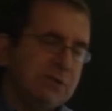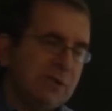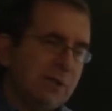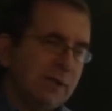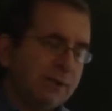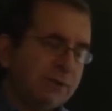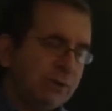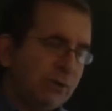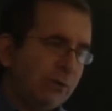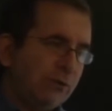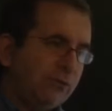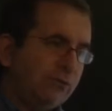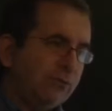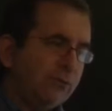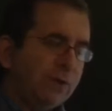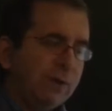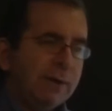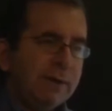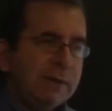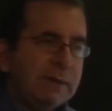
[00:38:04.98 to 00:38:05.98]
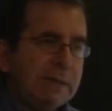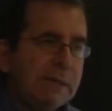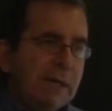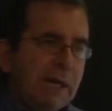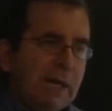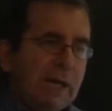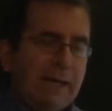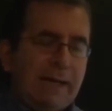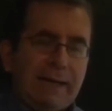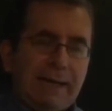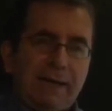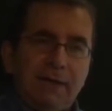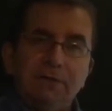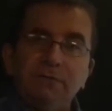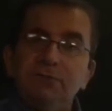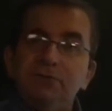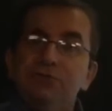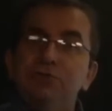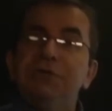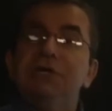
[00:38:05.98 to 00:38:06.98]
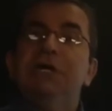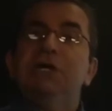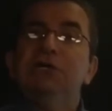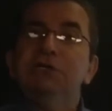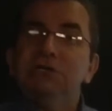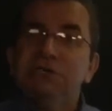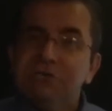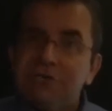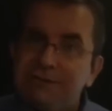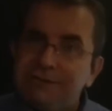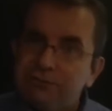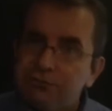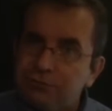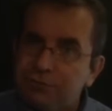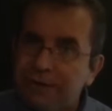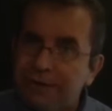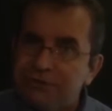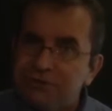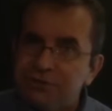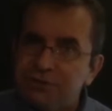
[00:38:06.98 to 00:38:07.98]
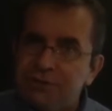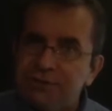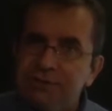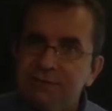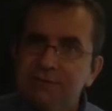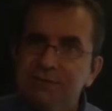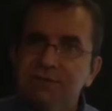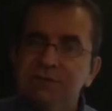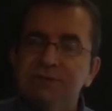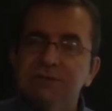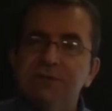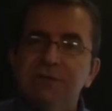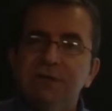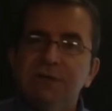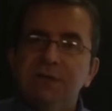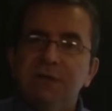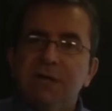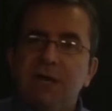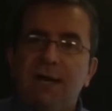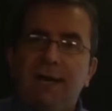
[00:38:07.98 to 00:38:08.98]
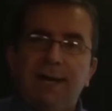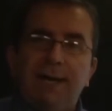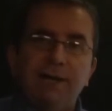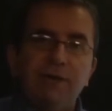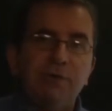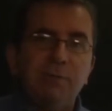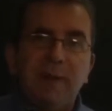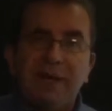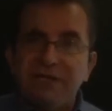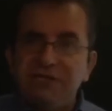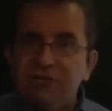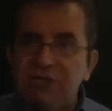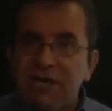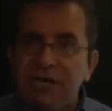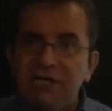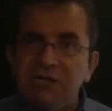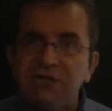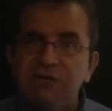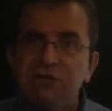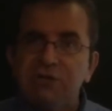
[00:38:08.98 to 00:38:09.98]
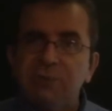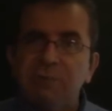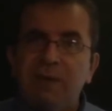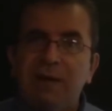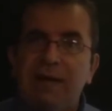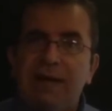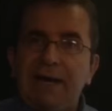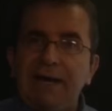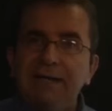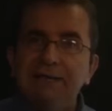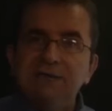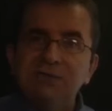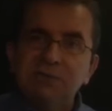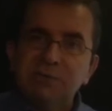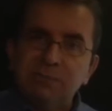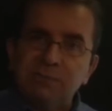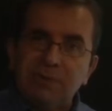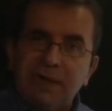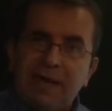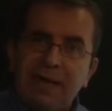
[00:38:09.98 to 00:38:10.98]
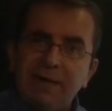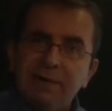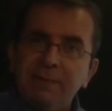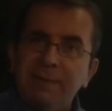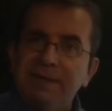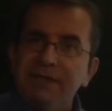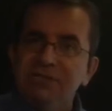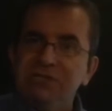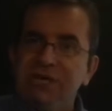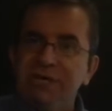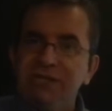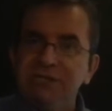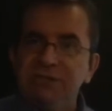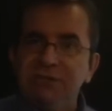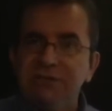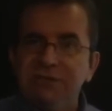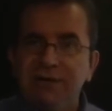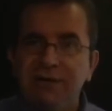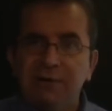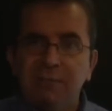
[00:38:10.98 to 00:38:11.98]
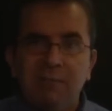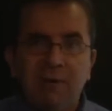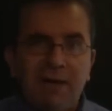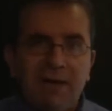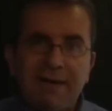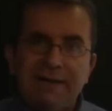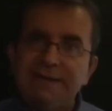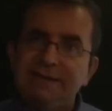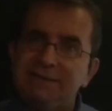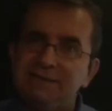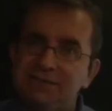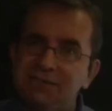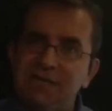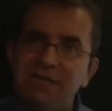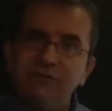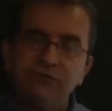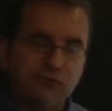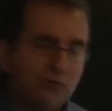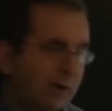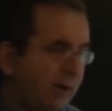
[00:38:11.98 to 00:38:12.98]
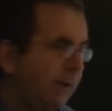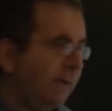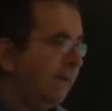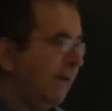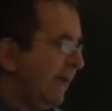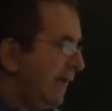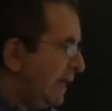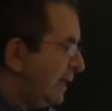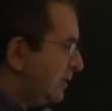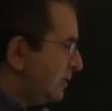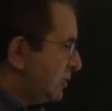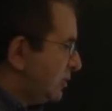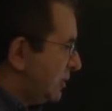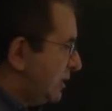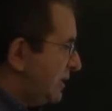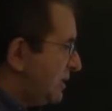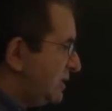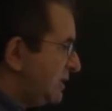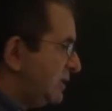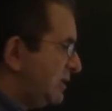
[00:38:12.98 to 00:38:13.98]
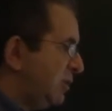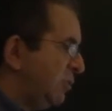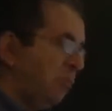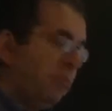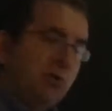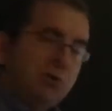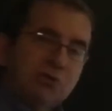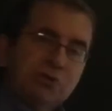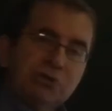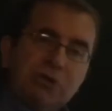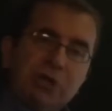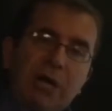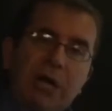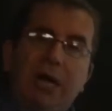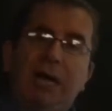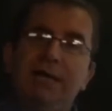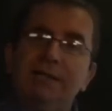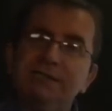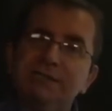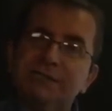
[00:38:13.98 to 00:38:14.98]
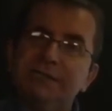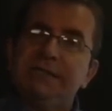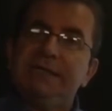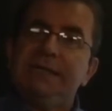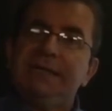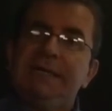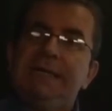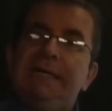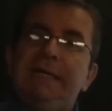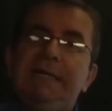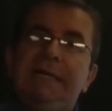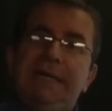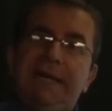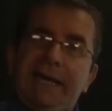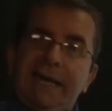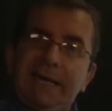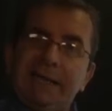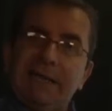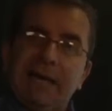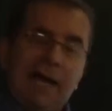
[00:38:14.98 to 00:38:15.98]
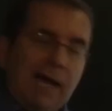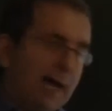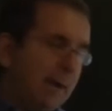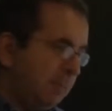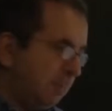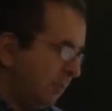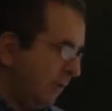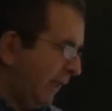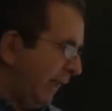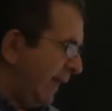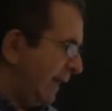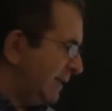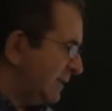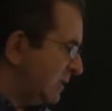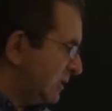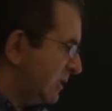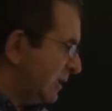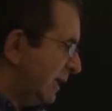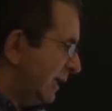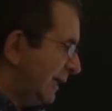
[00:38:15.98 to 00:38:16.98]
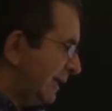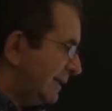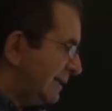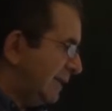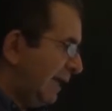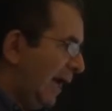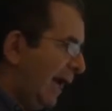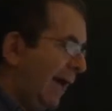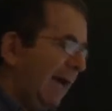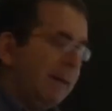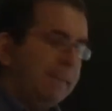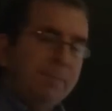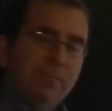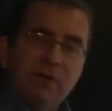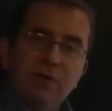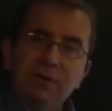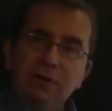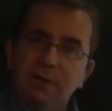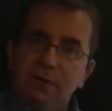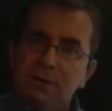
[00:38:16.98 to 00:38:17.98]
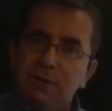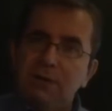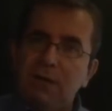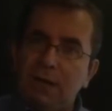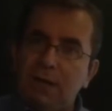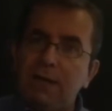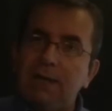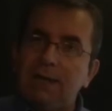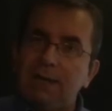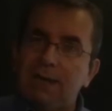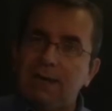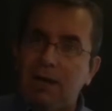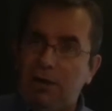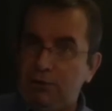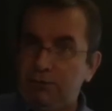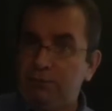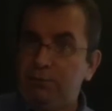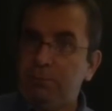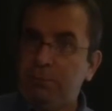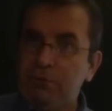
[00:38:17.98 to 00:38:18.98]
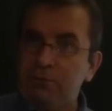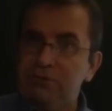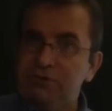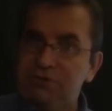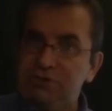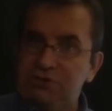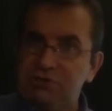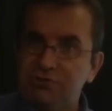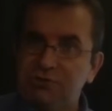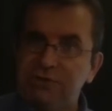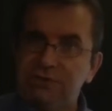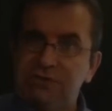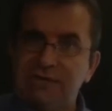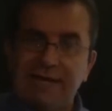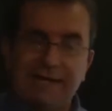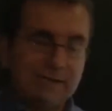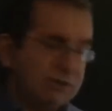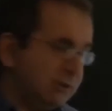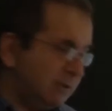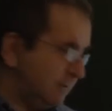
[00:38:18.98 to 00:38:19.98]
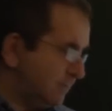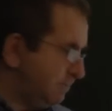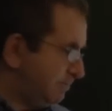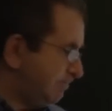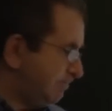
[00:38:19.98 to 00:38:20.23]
a lot of reconsiderations. You may change your mind, the supplier may change their mind, etc. So this is the most costly and complex type of purchase transaction.